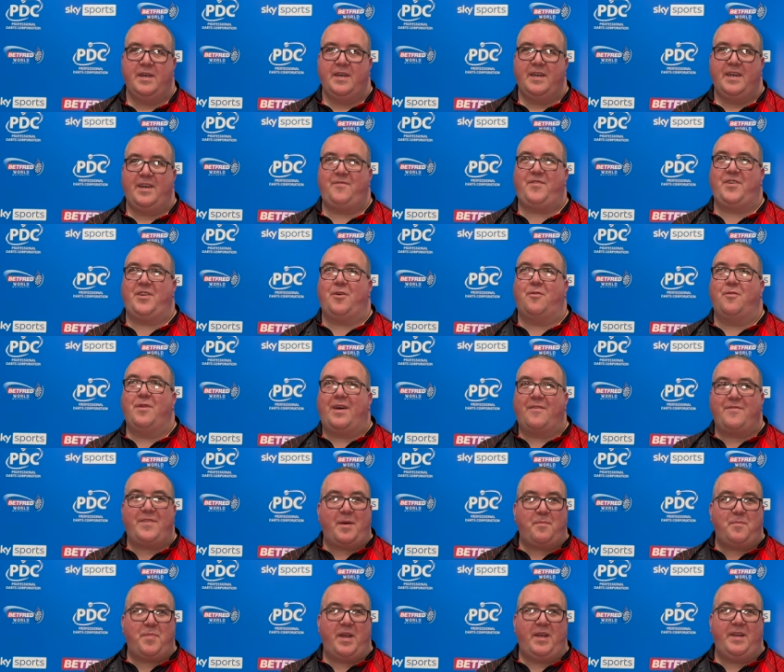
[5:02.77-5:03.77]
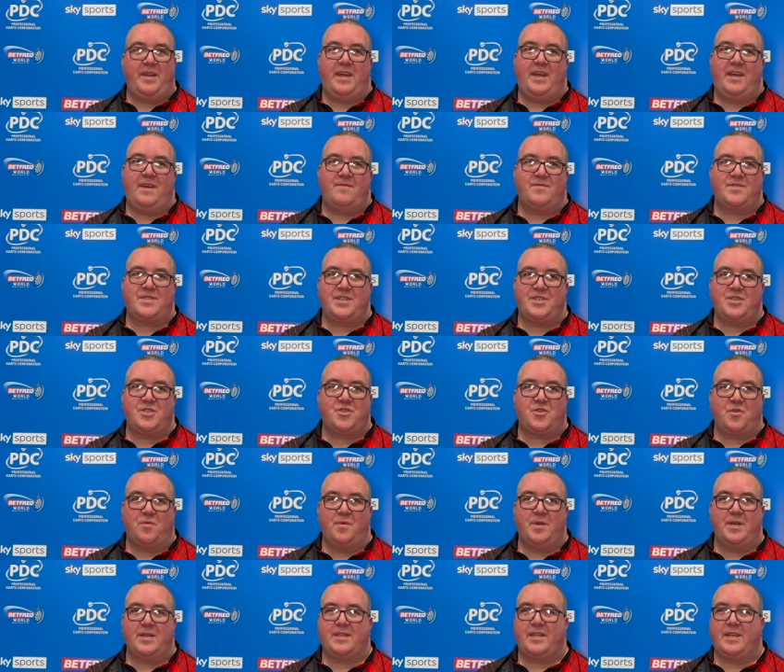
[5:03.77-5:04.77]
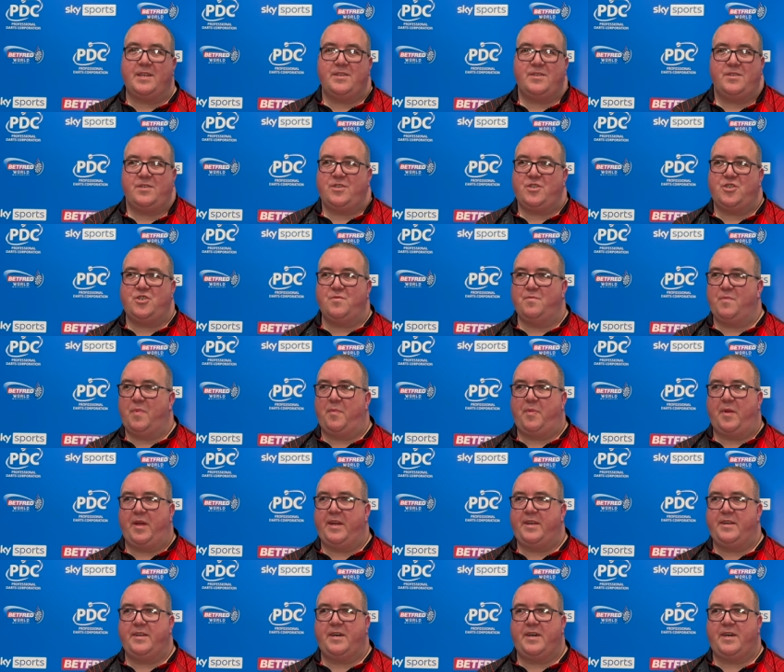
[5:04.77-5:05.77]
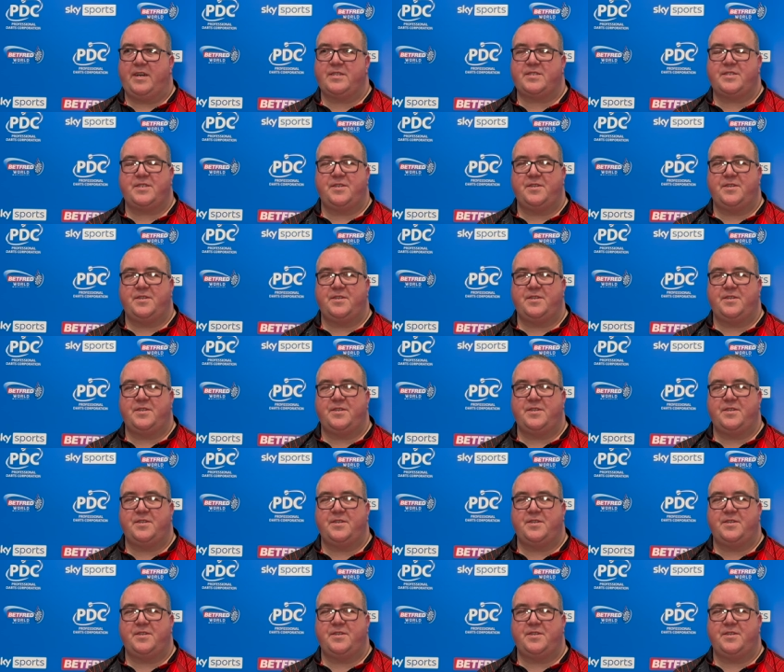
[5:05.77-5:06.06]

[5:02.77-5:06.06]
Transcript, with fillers: if you don't have that bit of nerves in your stomach, then you shouldn't be playing darts.